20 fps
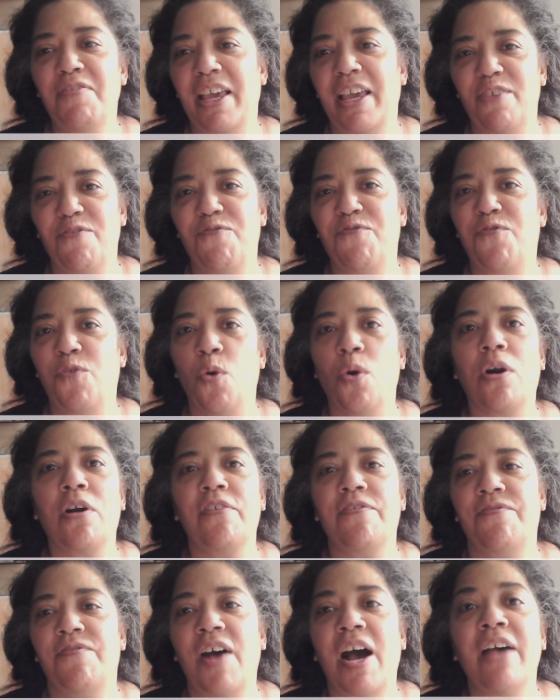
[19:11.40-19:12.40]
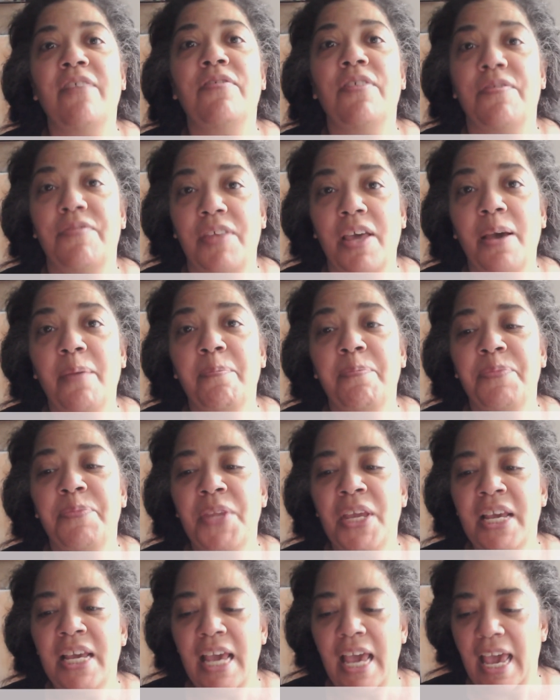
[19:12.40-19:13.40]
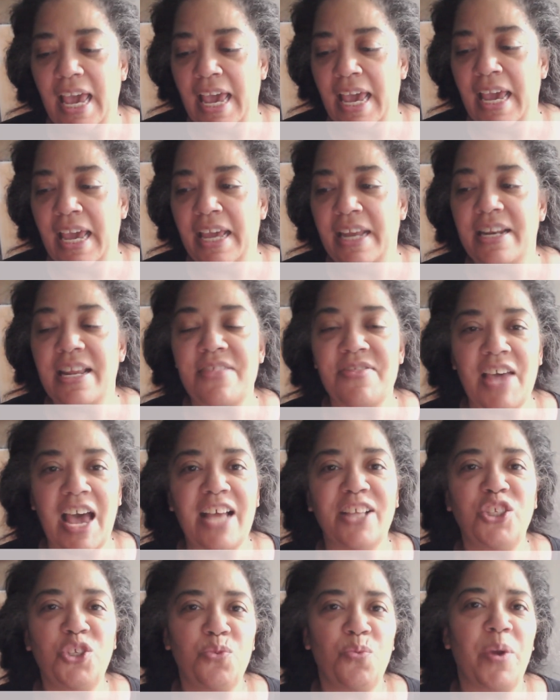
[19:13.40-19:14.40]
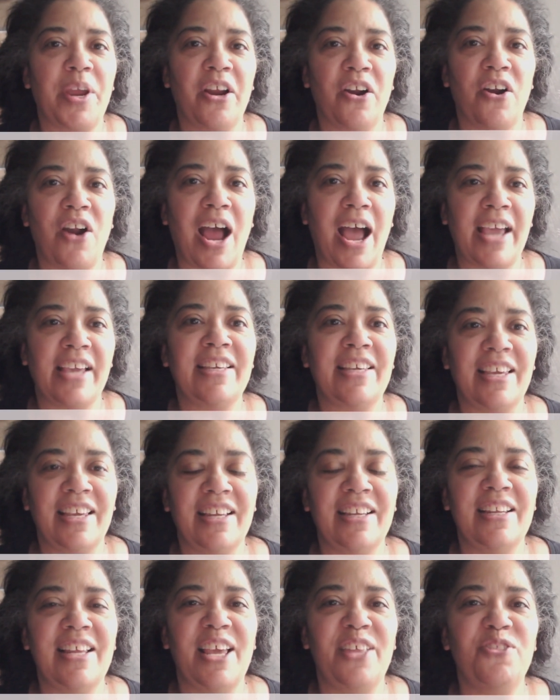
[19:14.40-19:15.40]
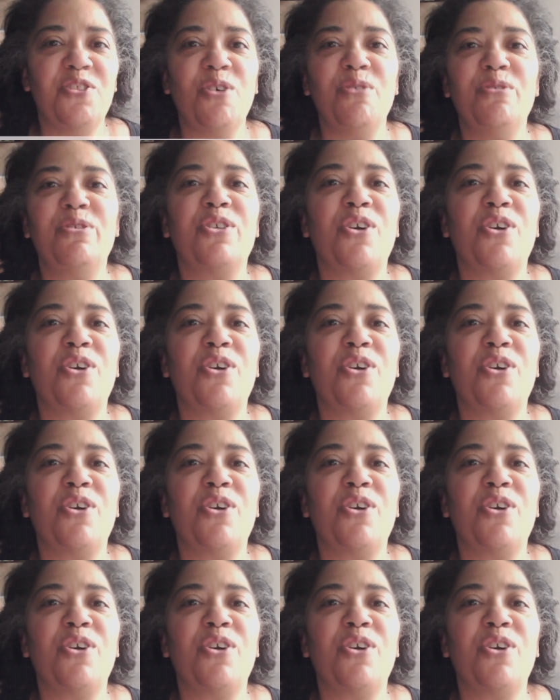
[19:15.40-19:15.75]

like 4 or 5 of them. And that's where and those